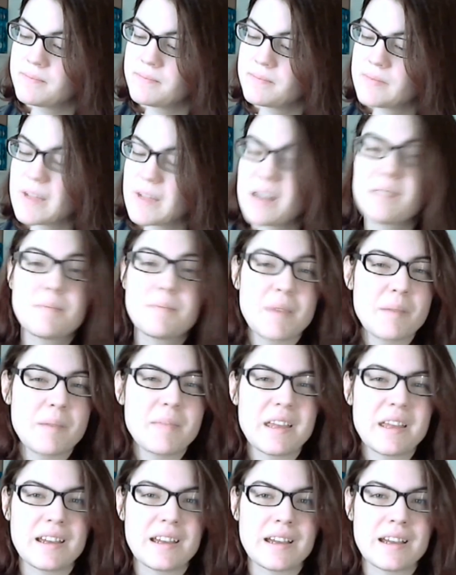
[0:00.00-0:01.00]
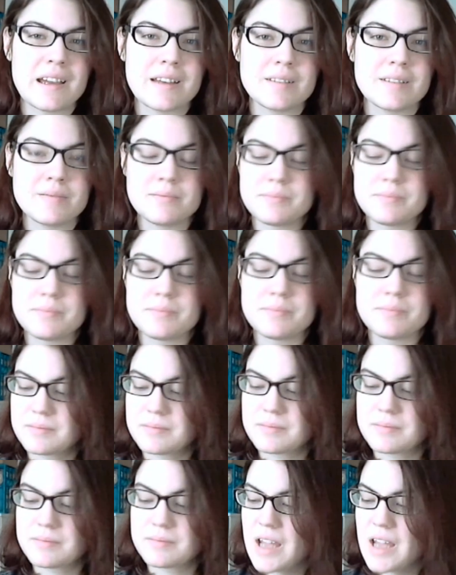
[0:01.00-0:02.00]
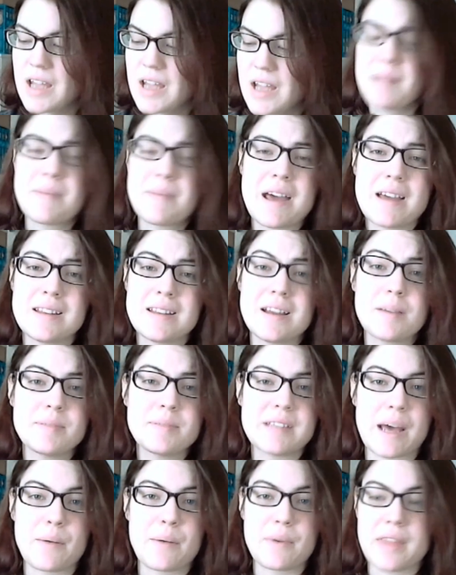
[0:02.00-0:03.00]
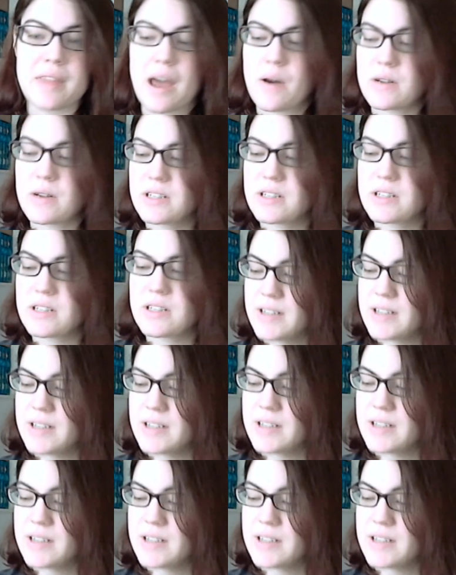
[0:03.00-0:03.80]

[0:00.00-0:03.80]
I'm, I'm liking it. I'm not upset with how it turned out.